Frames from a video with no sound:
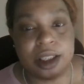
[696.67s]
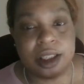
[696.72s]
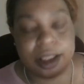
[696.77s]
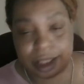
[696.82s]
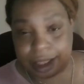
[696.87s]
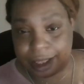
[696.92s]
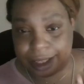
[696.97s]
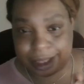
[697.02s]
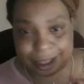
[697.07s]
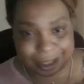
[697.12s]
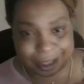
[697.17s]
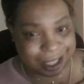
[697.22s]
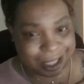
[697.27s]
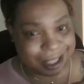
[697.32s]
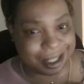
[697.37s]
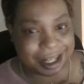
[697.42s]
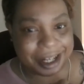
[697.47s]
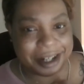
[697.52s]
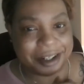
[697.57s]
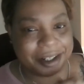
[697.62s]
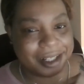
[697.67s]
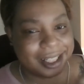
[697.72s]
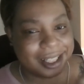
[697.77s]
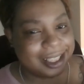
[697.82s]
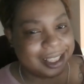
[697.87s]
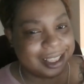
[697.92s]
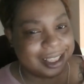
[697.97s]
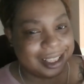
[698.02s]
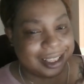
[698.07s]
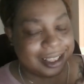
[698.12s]
good skincare
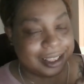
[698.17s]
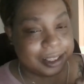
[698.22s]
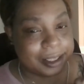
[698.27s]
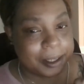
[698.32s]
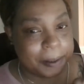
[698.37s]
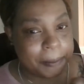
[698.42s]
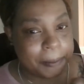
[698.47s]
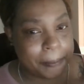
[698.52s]
is